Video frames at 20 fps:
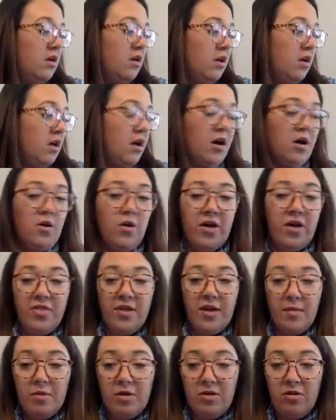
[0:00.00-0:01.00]
oh, I
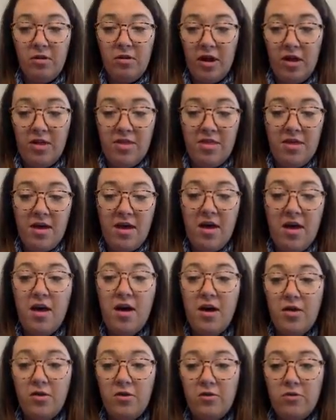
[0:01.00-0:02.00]
think I'm gonna do it right.
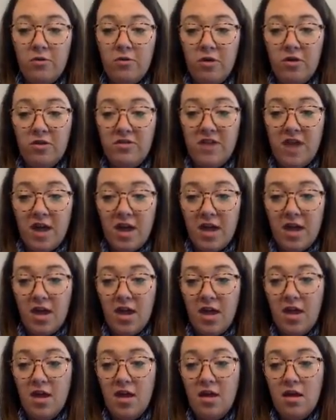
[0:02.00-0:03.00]

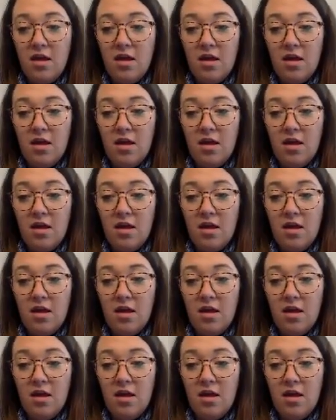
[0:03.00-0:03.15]
_techie_teacher_.